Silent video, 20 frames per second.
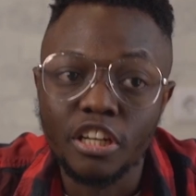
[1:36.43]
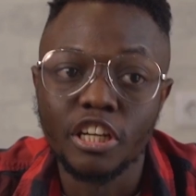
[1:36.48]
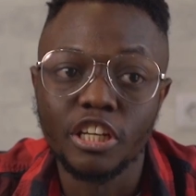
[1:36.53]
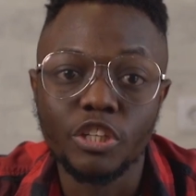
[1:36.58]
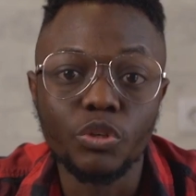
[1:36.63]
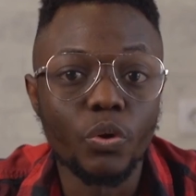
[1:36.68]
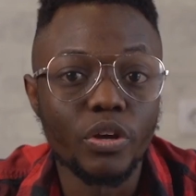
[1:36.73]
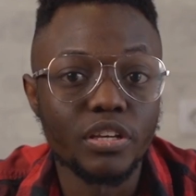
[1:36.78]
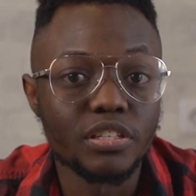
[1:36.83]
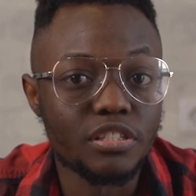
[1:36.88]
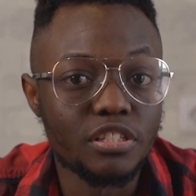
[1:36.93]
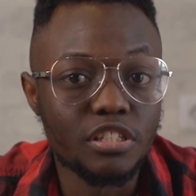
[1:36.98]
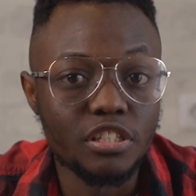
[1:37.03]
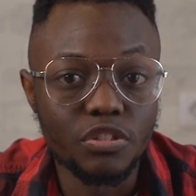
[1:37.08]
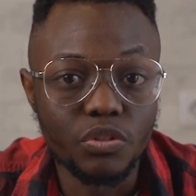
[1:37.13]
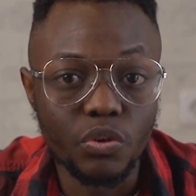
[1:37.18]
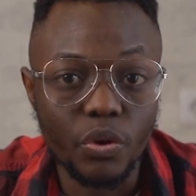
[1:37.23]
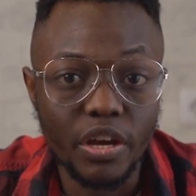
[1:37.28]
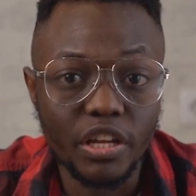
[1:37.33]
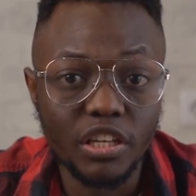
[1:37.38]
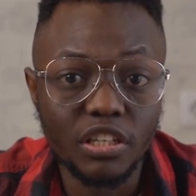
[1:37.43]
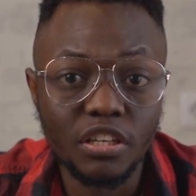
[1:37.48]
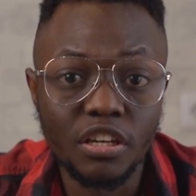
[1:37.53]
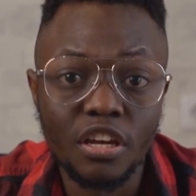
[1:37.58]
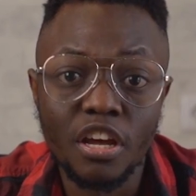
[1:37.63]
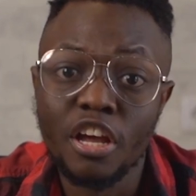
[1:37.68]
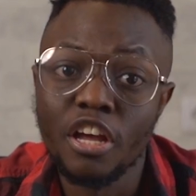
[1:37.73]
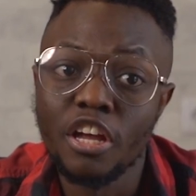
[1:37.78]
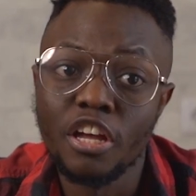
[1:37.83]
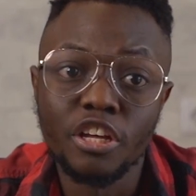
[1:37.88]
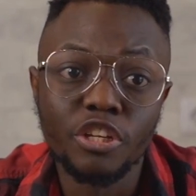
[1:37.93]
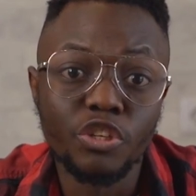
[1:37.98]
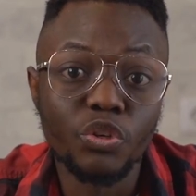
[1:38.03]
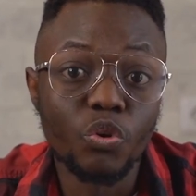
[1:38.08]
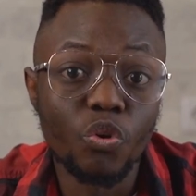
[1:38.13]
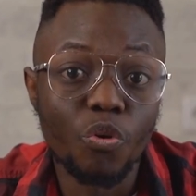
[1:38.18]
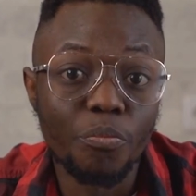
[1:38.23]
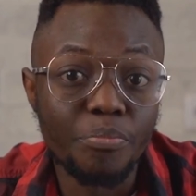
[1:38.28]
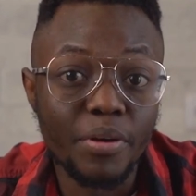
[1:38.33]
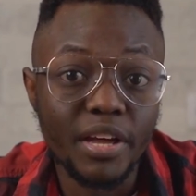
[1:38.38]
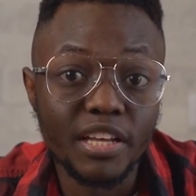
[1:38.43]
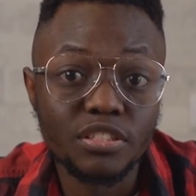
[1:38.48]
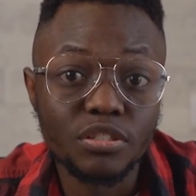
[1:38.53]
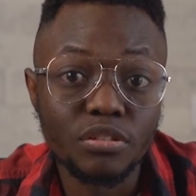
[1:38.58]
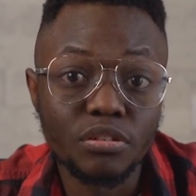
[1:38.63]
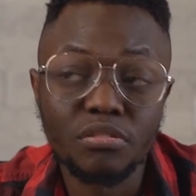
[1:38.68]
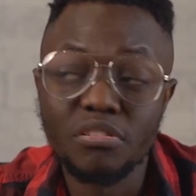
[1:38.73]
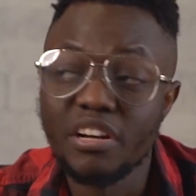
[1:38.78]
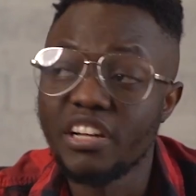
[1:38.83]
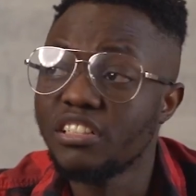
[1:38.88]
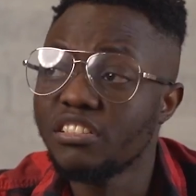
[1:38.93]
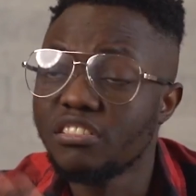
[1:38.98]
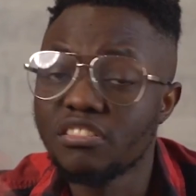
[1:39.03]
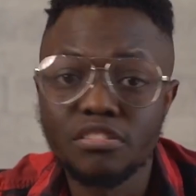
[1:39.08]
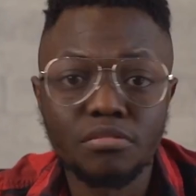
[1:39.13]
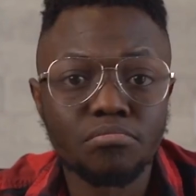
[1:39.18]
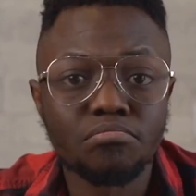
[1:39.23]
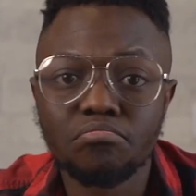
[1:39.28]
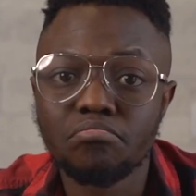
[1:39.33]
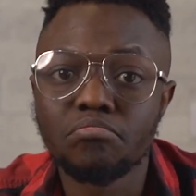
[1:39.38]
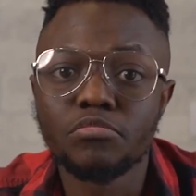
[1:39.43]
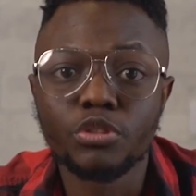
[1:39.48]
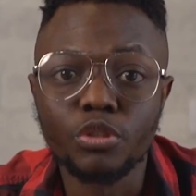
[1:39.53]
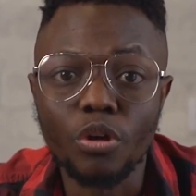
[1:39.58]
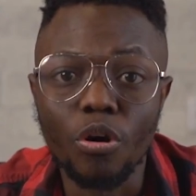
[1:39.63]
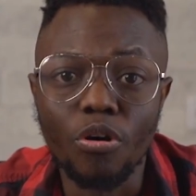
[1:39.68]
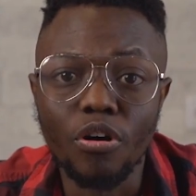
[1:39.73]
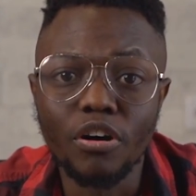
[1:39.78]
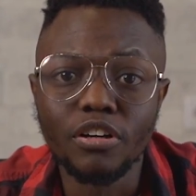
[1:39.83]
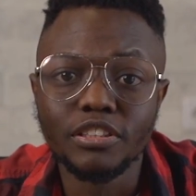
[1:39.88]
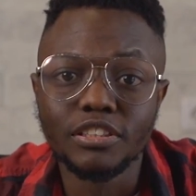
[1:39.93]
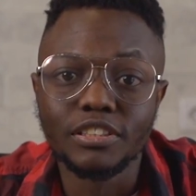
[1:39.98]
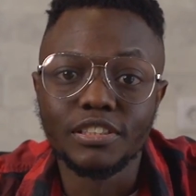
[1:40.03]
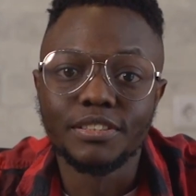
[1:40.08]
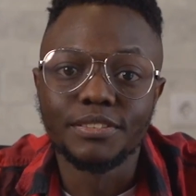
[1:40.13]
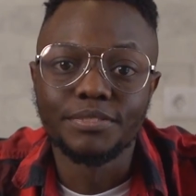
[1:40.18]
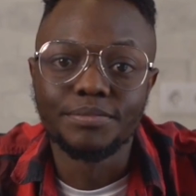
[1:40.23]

USD Yuan, Euro Peso, and so on.